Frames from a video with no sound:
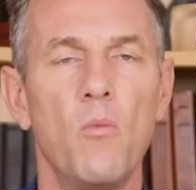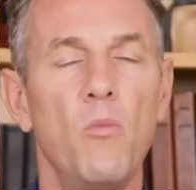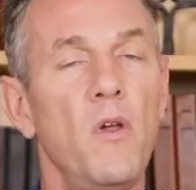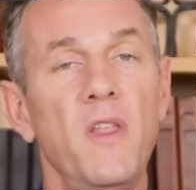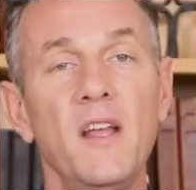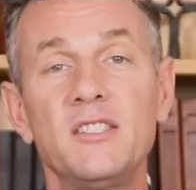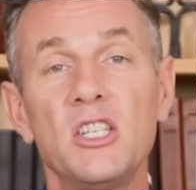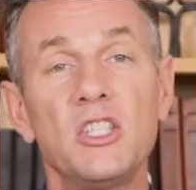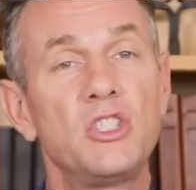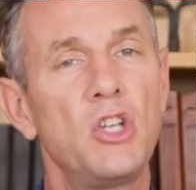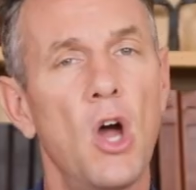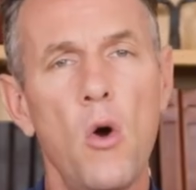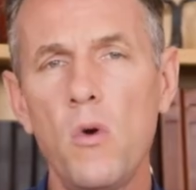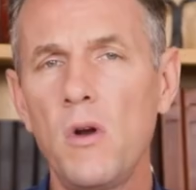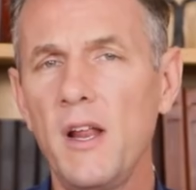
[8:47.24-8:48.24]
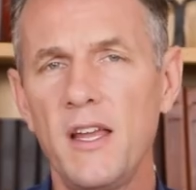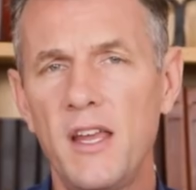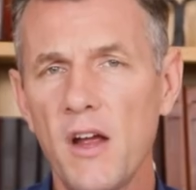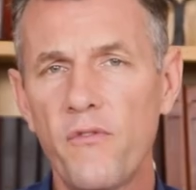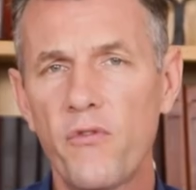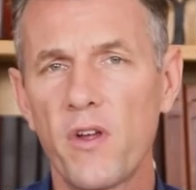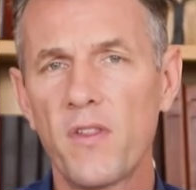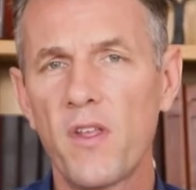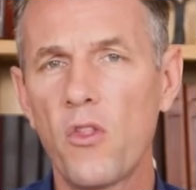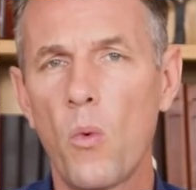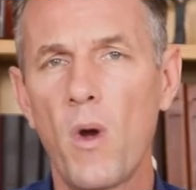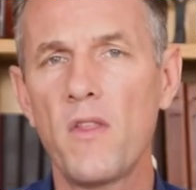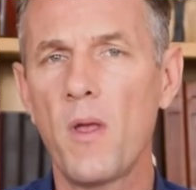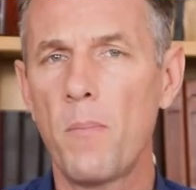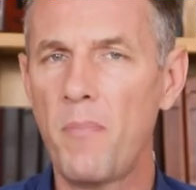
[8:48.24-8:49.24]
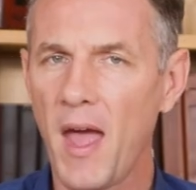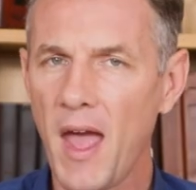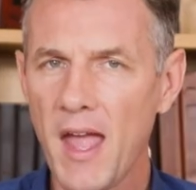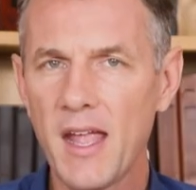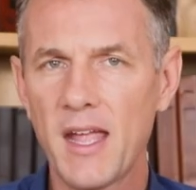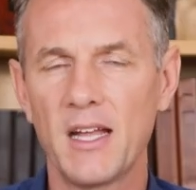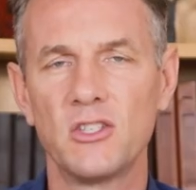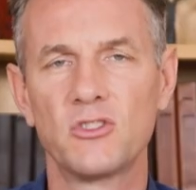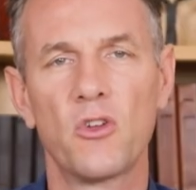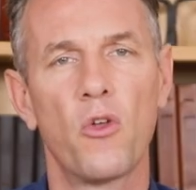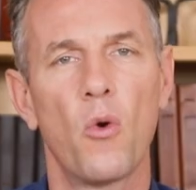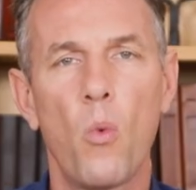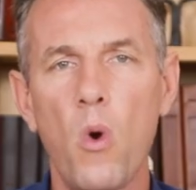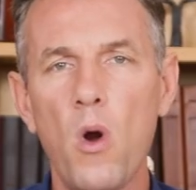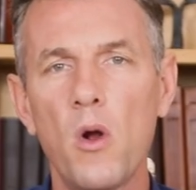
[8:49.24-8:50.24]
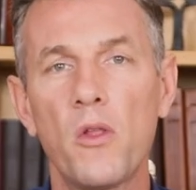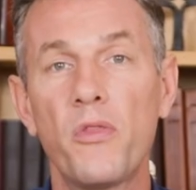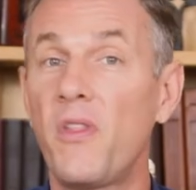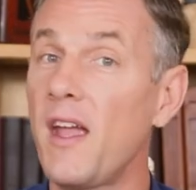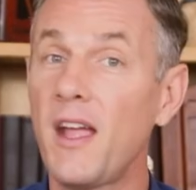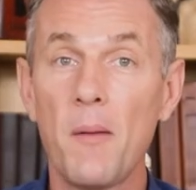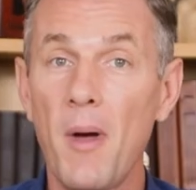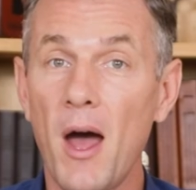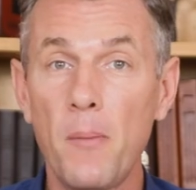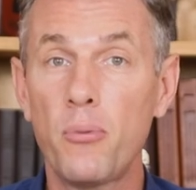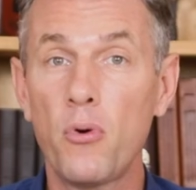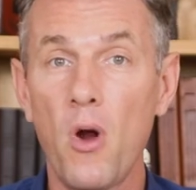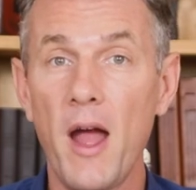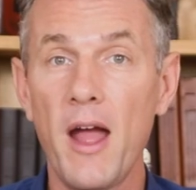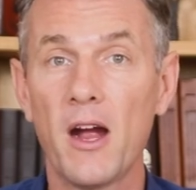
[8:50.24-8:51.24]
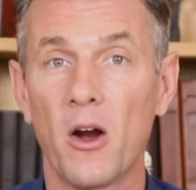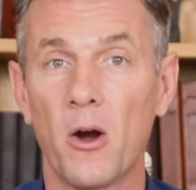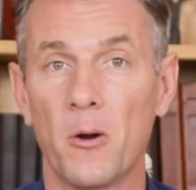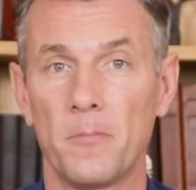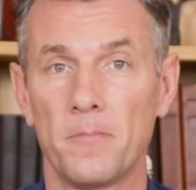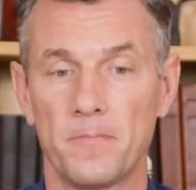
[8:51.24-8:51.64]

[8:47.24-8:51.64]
Well, this is totally different than the way the pagans or the world think about prayer.